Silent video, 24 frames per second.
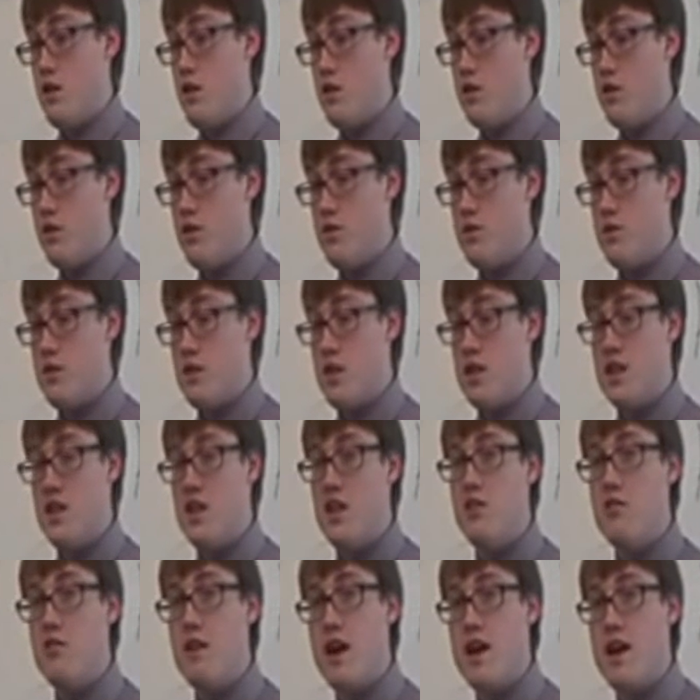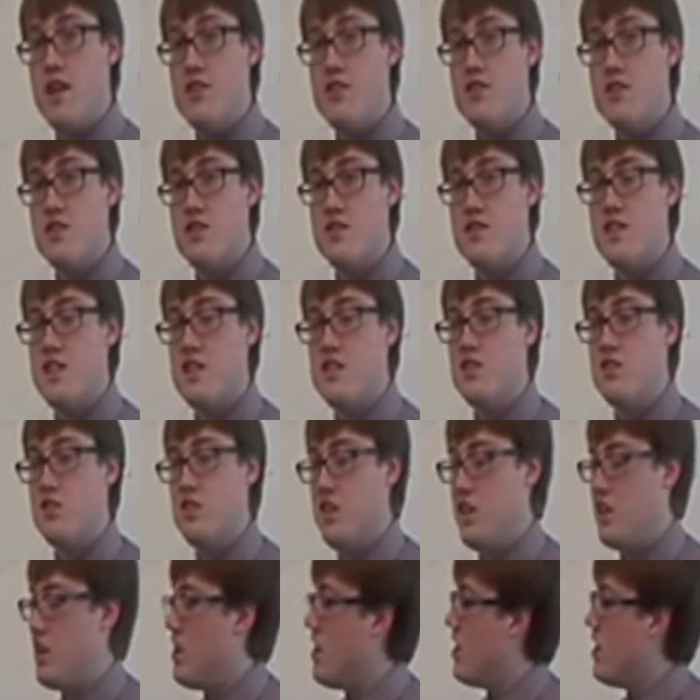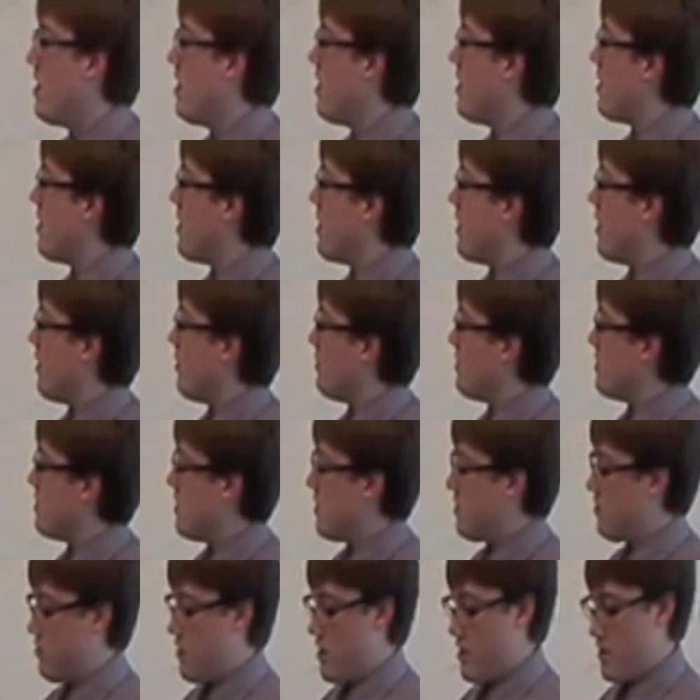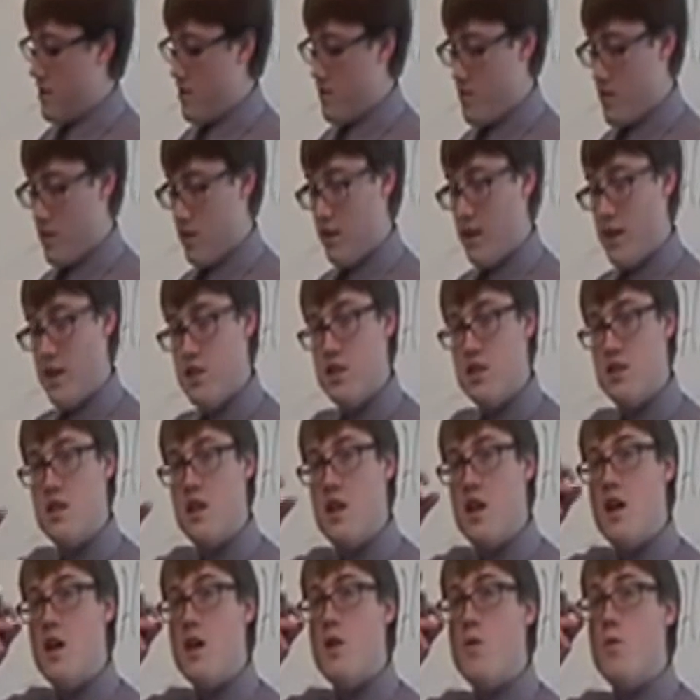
all those King Rogers of Sicily that we see throughout the Middle Ages,